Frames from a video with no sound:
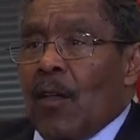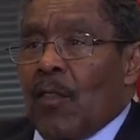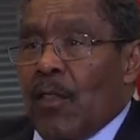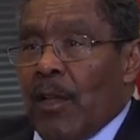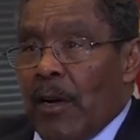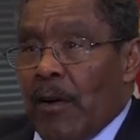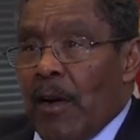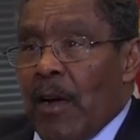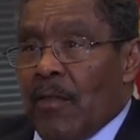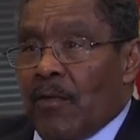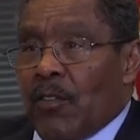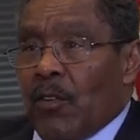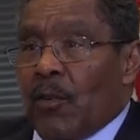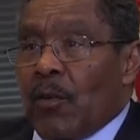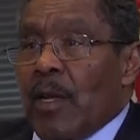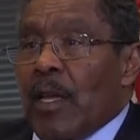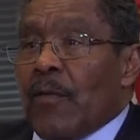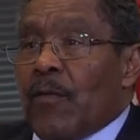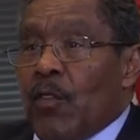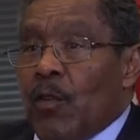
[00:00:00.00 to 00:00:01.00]

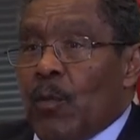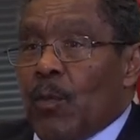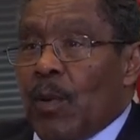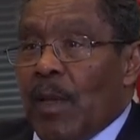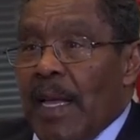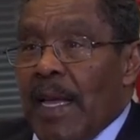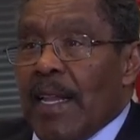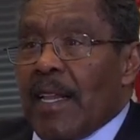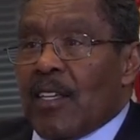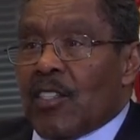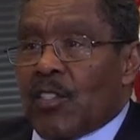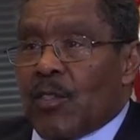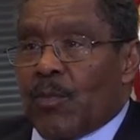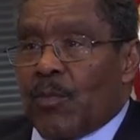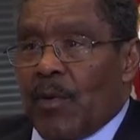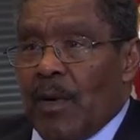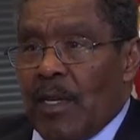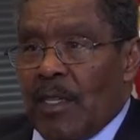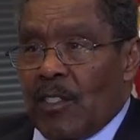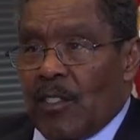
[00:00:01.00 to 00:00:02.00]
Thereafter, if you played a
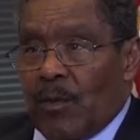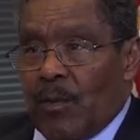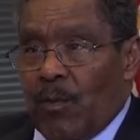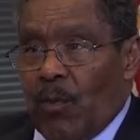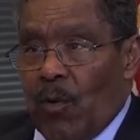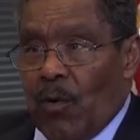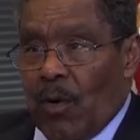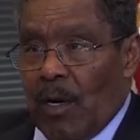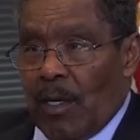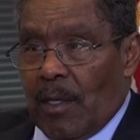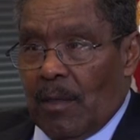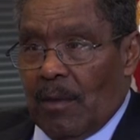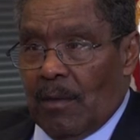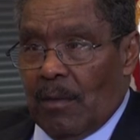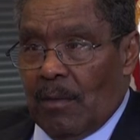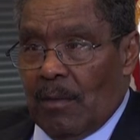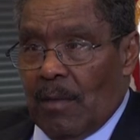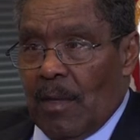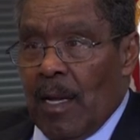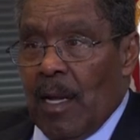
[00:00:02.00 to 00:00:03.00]
spring sport
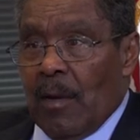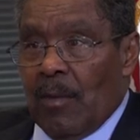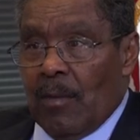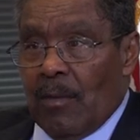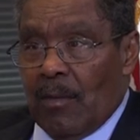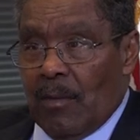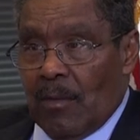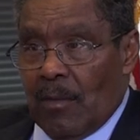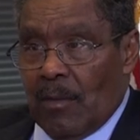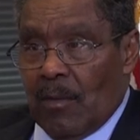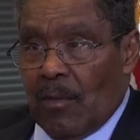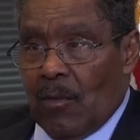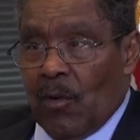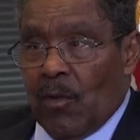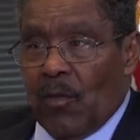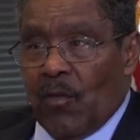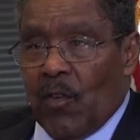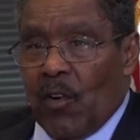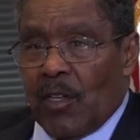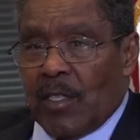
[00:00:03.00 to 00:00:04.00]
and
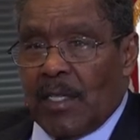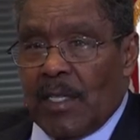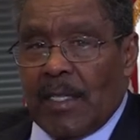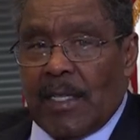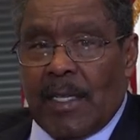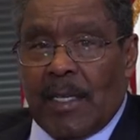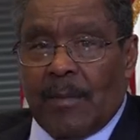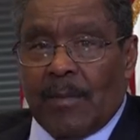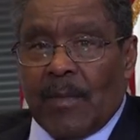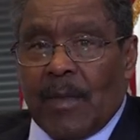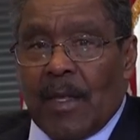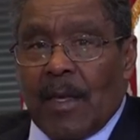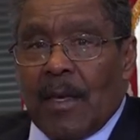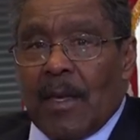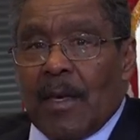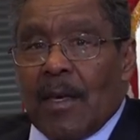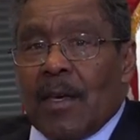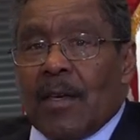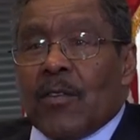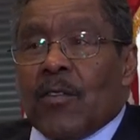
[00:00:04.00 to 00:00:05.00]
won the varsity team,
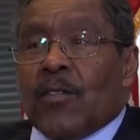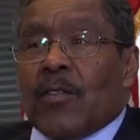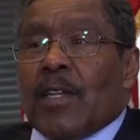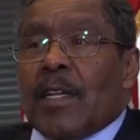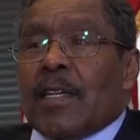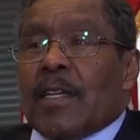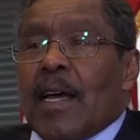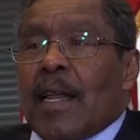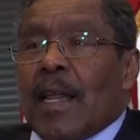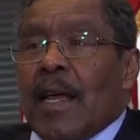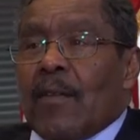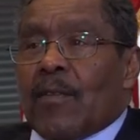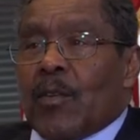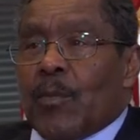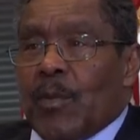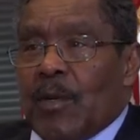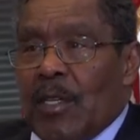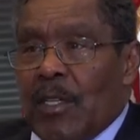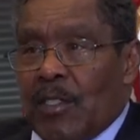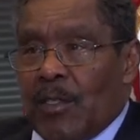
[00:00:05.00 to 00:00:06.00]
you did not have
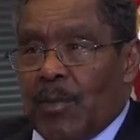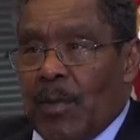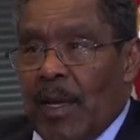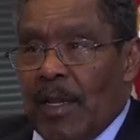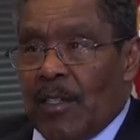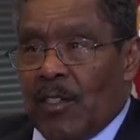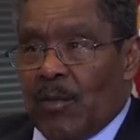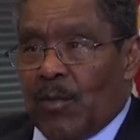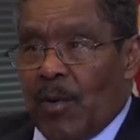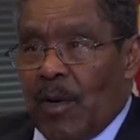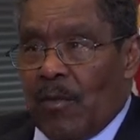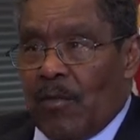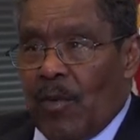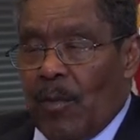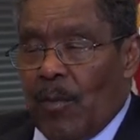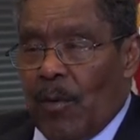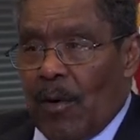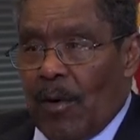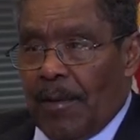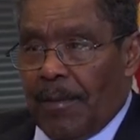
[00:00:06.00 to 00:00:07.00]
to participate in spring
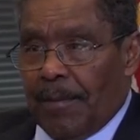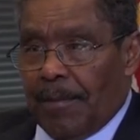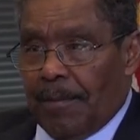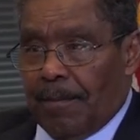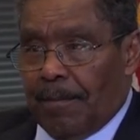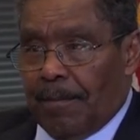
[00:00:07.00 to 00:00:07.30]
football.